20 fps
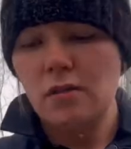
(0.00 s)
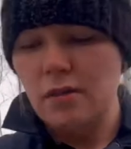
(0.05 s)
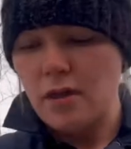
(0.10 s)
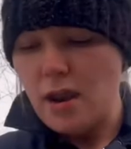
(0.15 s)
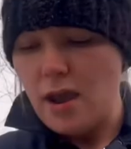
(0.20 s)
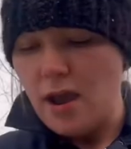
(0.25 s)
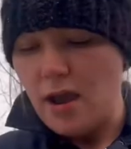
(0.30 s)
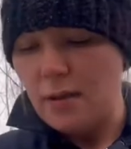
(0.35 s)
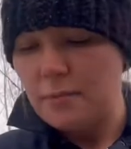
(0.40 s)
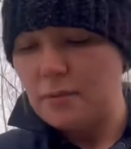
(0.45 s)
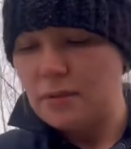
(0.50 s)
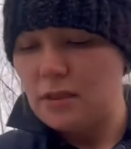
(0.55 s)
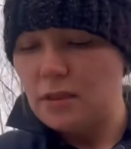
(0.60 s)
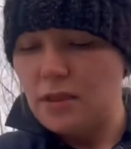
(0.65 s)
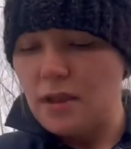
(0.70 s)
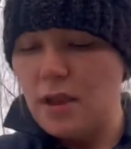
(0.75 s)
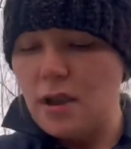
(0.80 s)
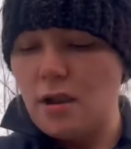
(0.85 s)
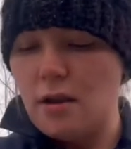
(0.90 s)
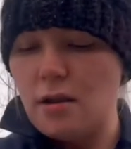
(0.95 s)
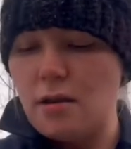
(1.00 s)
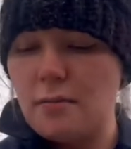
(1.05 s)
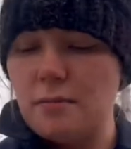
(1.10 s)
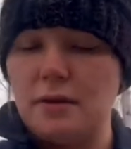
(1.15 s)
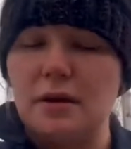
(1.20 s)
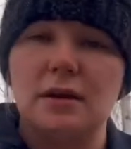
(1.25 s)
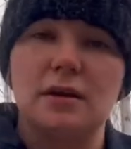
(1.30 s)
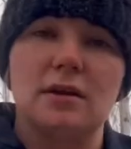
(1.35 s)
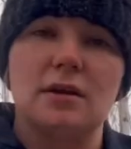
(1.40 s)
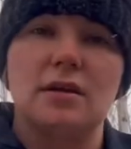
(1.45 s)
that happened there,
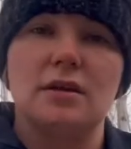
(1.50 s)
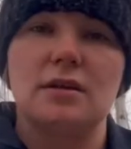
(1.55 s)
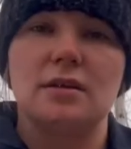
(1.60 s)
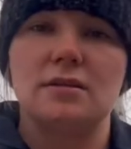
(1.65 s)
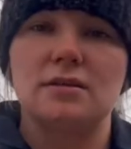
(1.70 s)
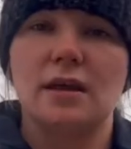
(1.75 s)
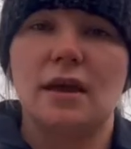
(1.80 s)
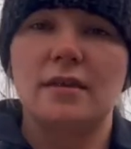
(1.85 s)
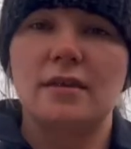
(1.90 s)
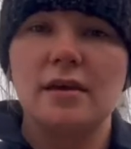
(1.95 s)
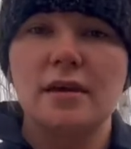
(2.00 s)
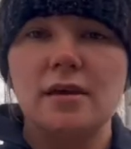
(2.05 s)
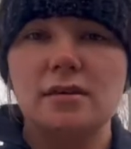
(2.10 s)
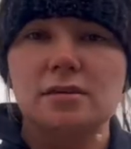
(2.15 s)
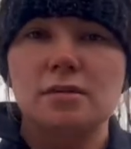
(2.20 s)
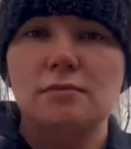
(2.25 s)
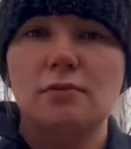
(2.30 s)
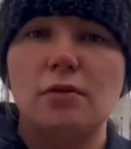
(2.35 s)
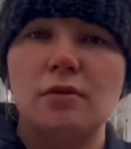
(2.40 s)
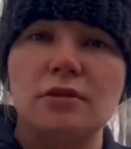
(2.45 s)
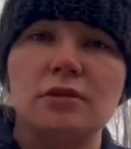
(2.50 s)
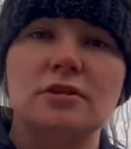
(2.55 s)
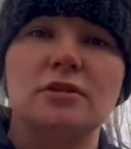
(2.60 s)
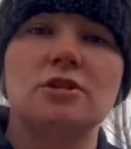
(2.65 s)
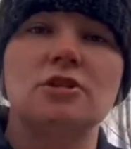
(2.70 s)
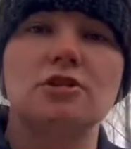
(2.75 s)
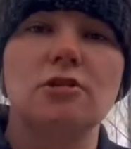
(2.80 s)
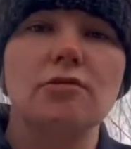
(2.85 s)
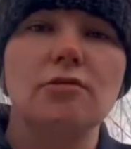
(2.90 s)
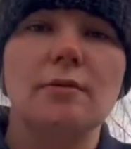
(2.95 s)
because I think it's important to
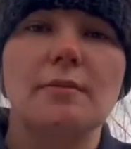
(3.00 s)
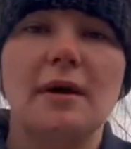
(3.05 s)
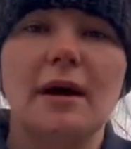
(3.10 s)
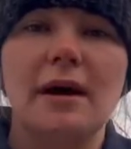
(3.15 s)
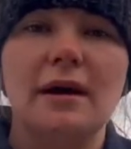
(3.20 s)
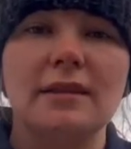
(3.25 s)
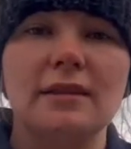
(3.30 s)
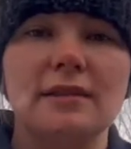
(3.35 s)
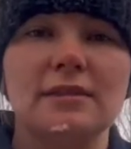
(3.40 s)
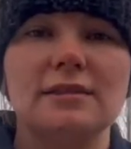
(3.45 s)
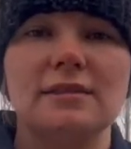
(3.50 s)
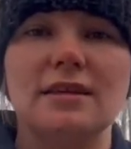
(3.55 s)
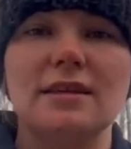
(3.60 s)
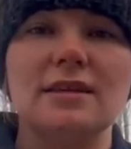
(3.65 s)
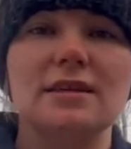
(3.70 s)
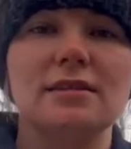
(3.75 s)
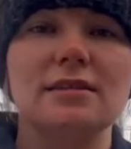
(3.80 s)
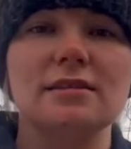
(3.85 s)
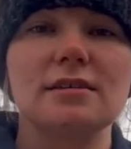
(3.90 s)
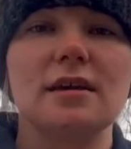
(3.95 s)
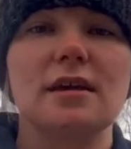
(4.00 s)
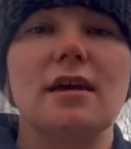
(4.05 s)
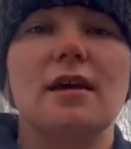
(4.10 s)
show the behind the scenes.